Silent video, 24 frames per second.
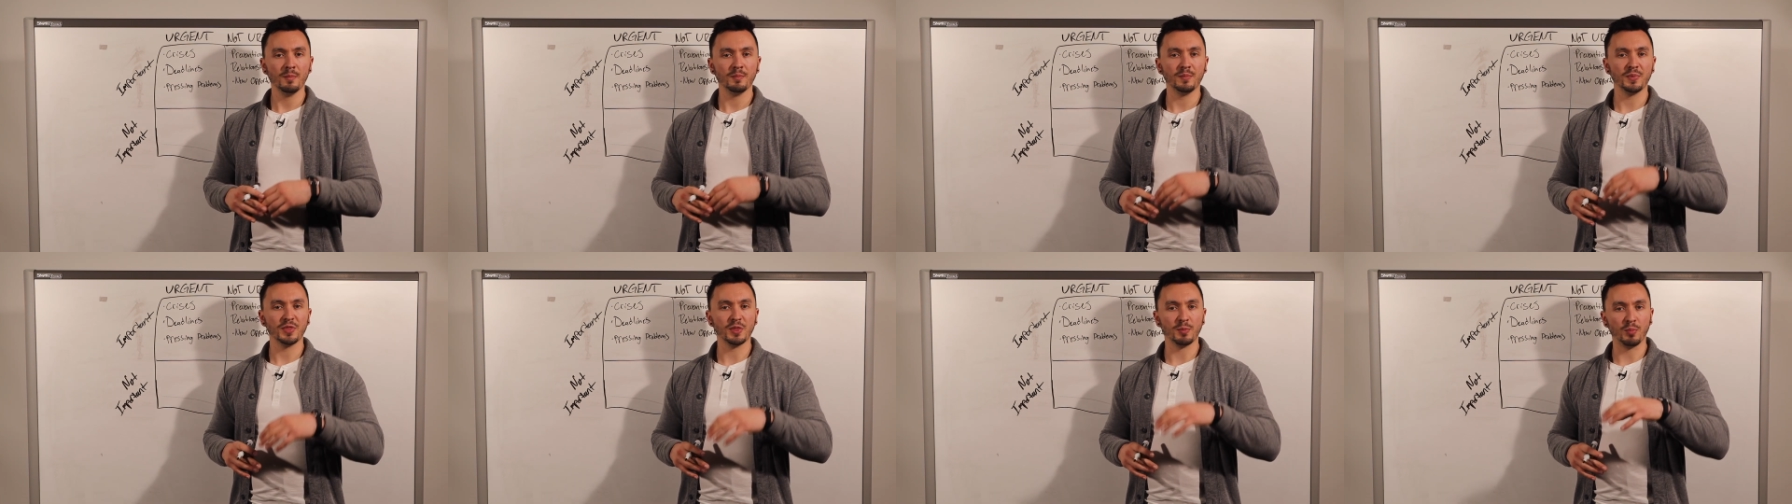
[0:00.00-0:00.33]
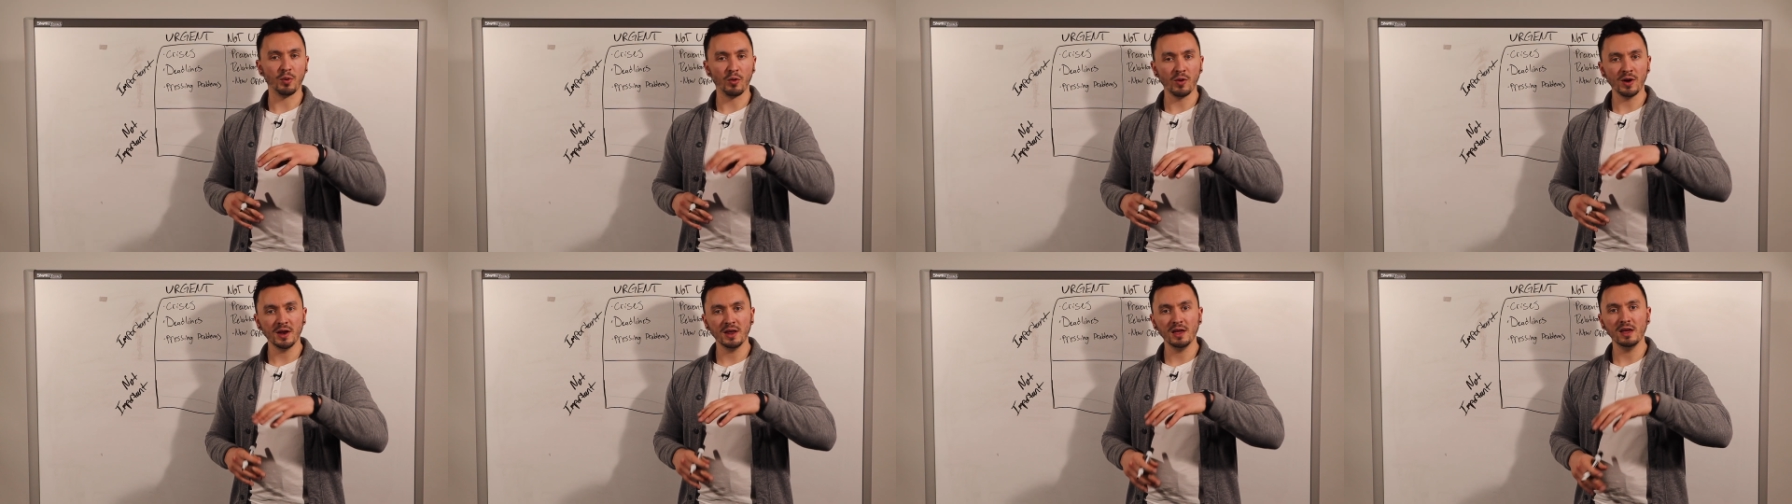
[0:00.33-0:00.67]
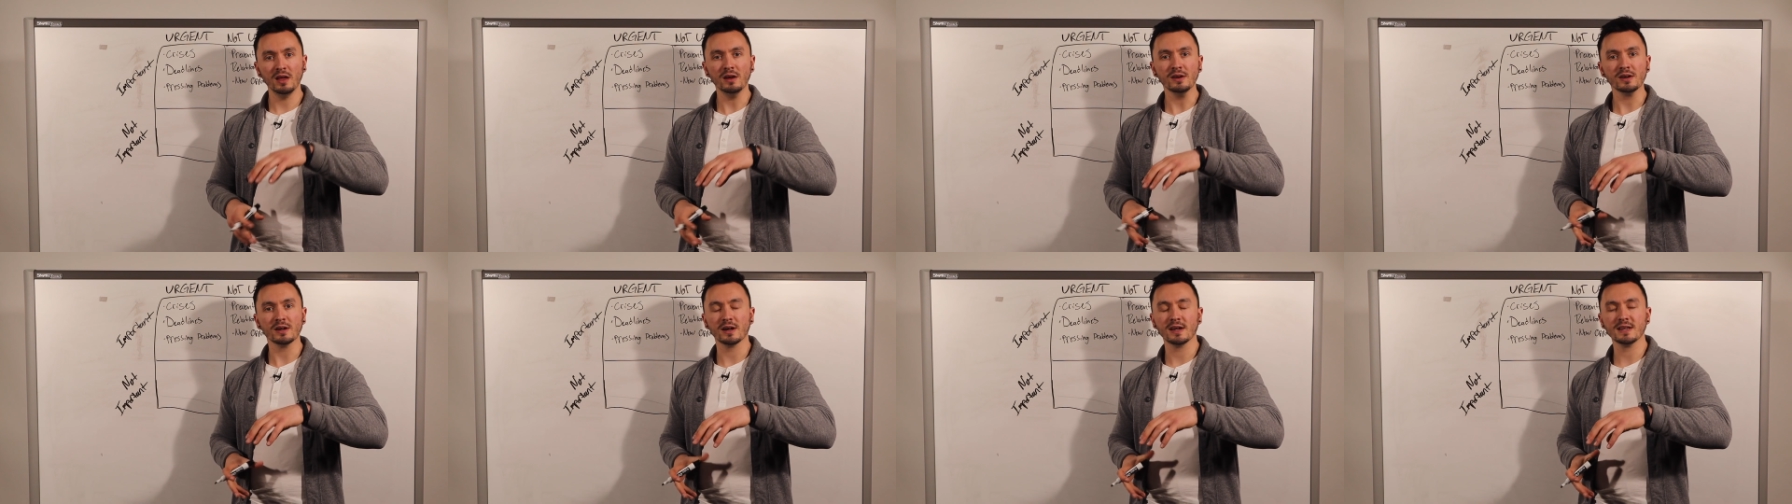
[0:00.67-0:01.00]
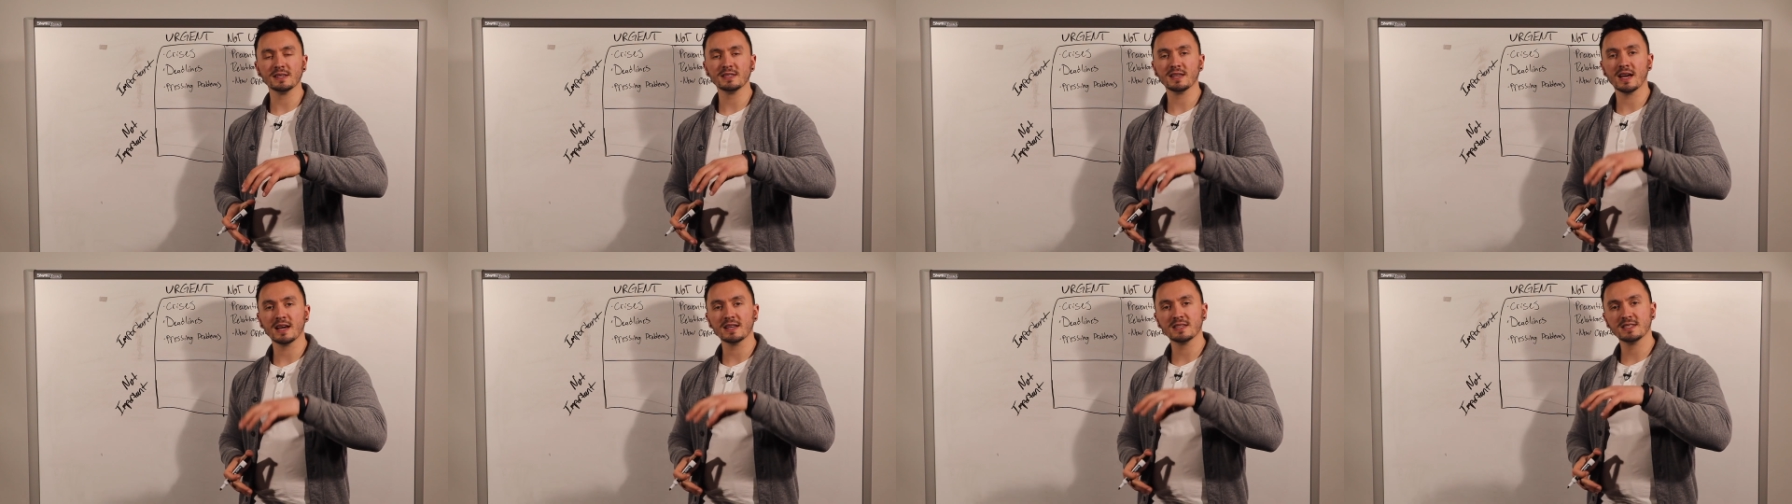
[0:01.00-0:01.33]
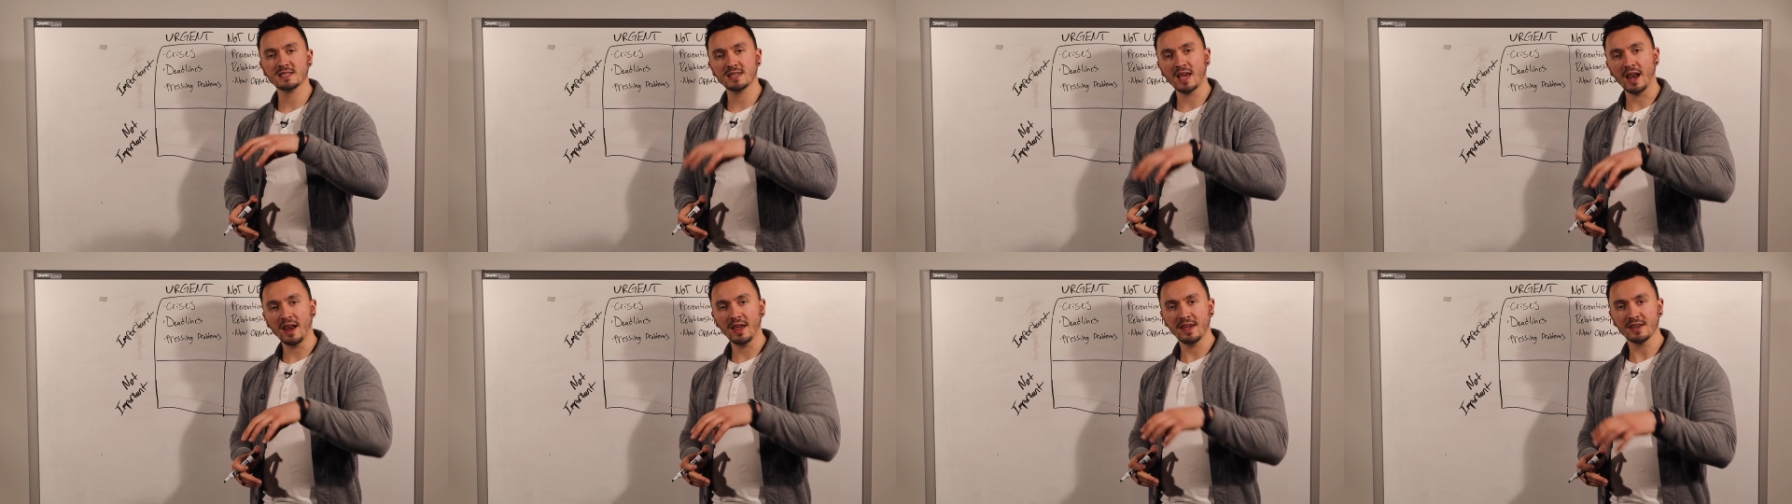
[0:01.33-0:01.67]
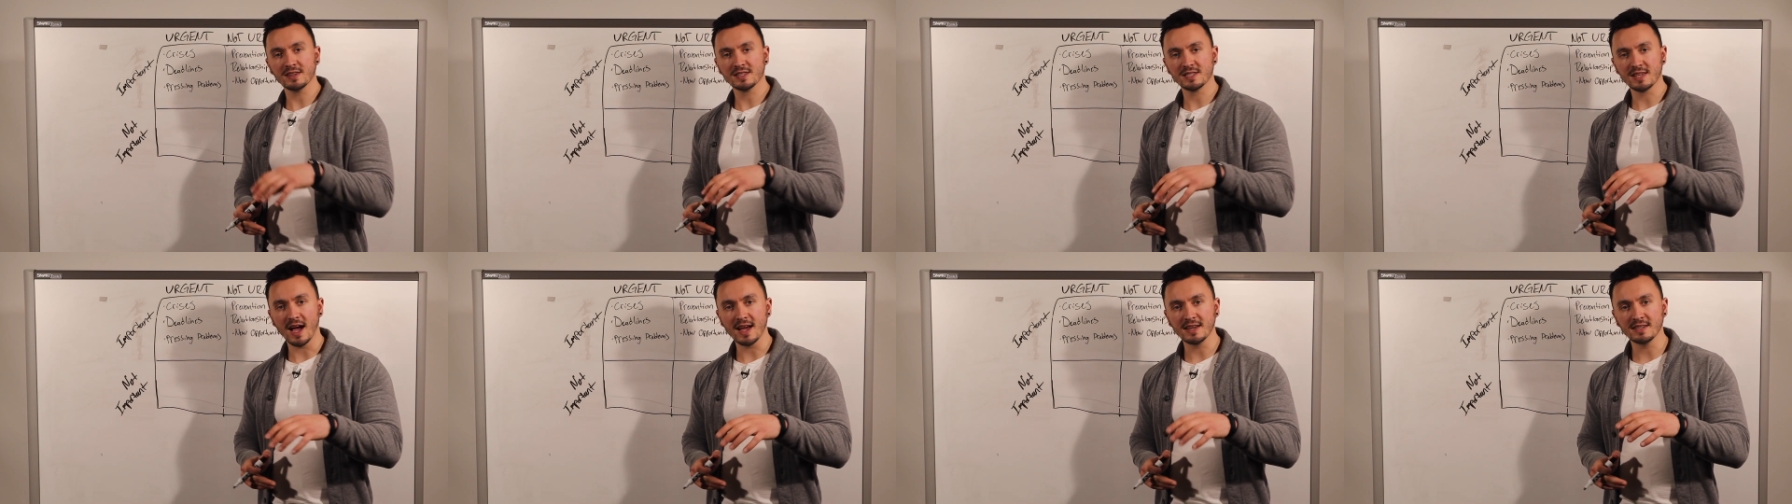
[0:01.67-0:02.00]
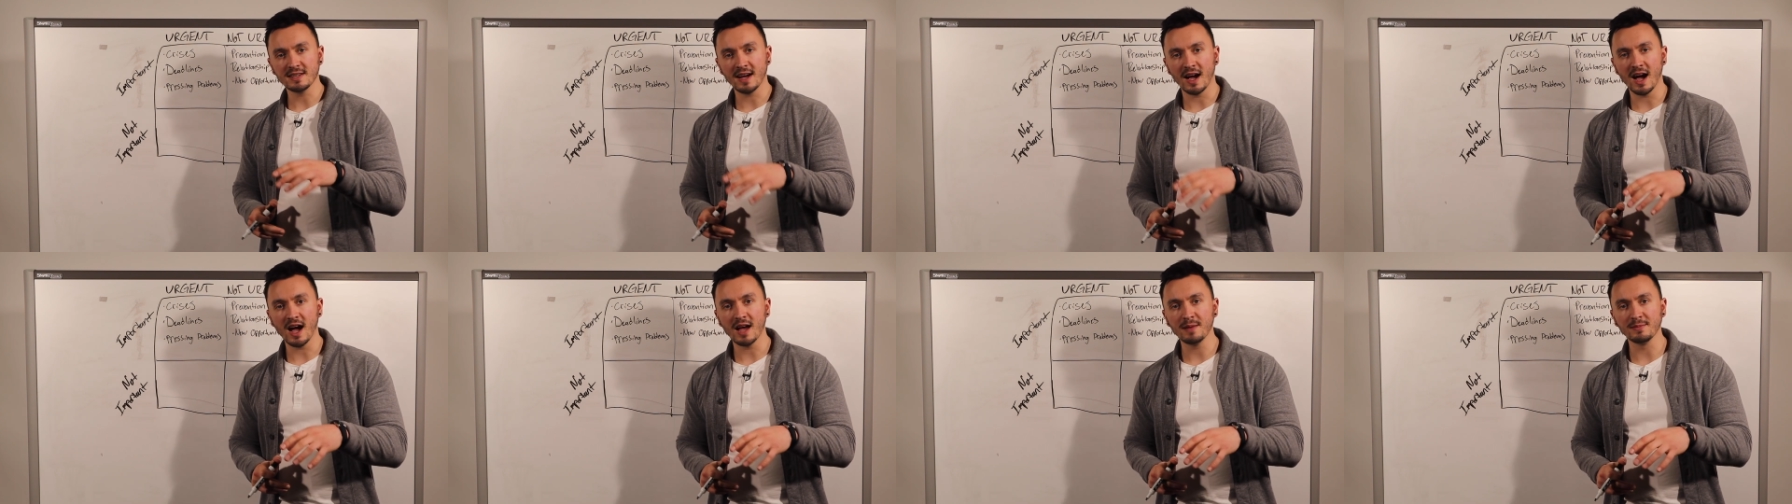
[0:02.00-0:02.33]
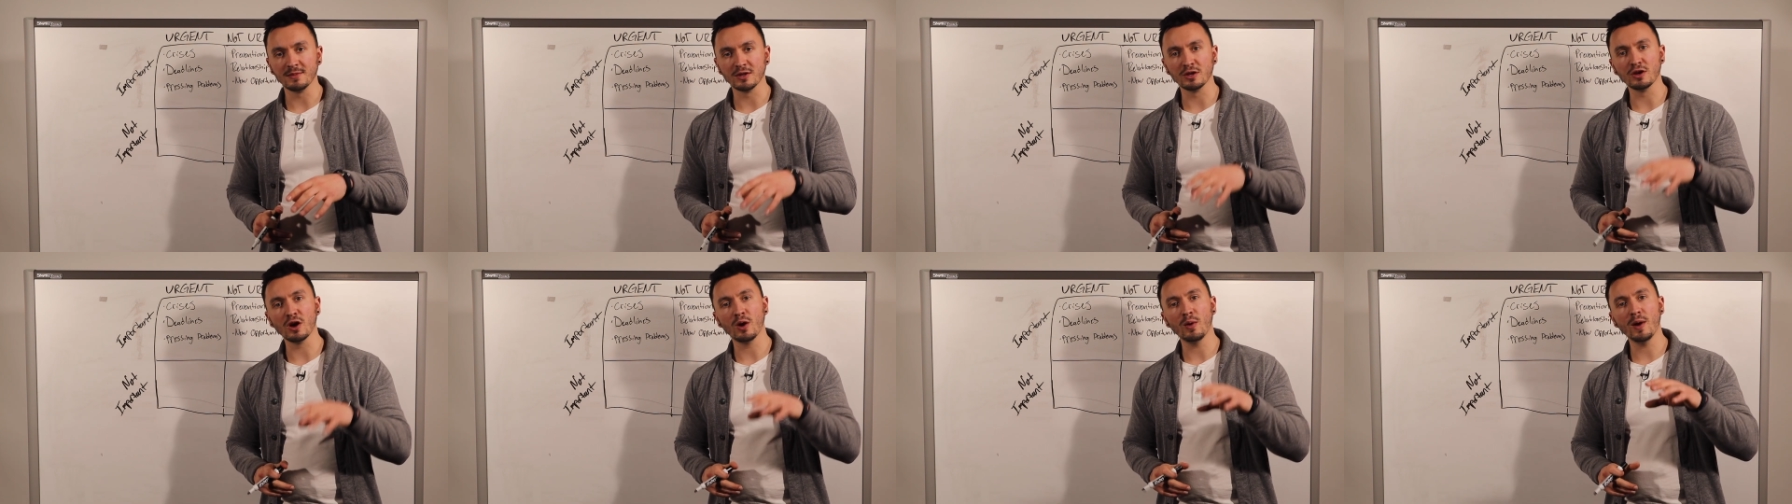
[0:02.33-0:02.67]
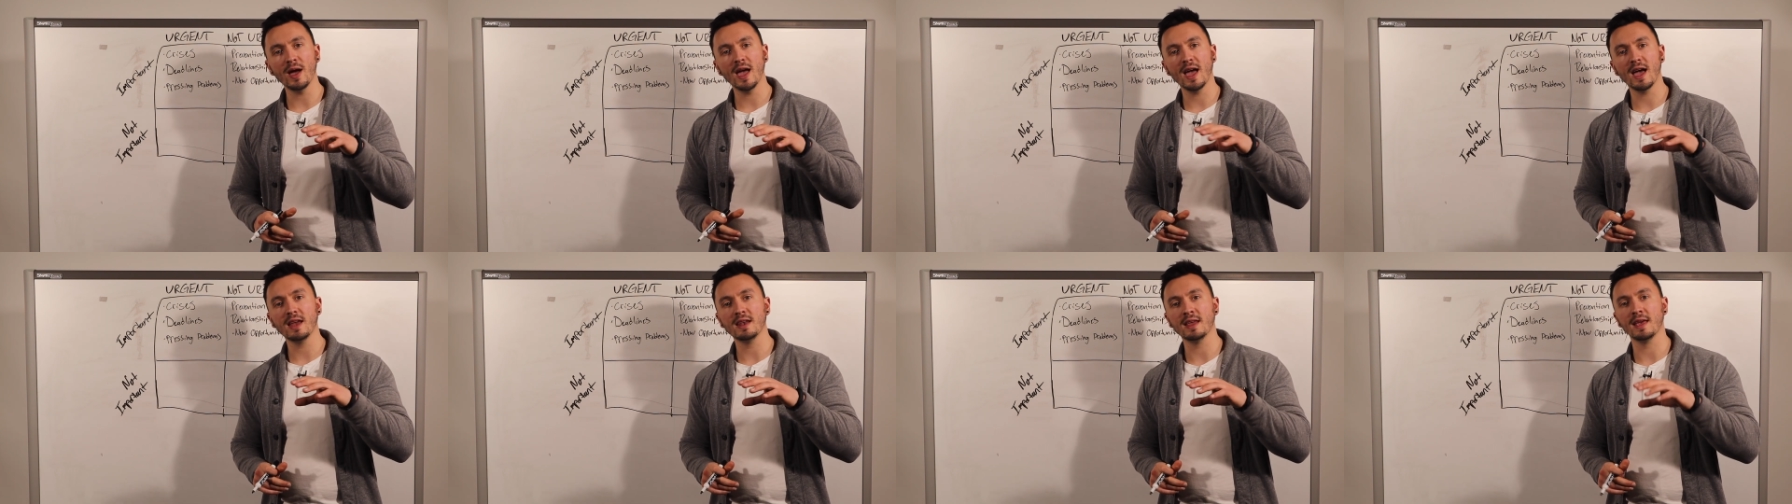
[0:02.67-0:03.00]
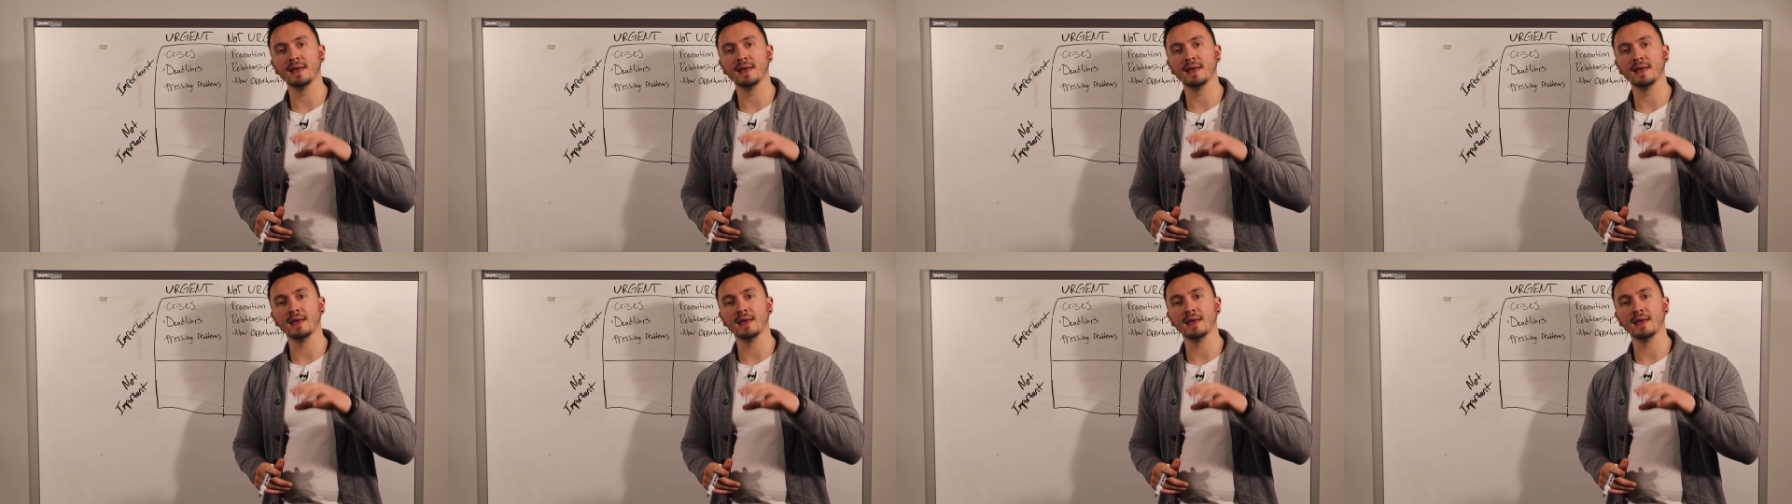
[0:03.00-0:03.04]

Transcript: But the point here is that setting aside time to go ahead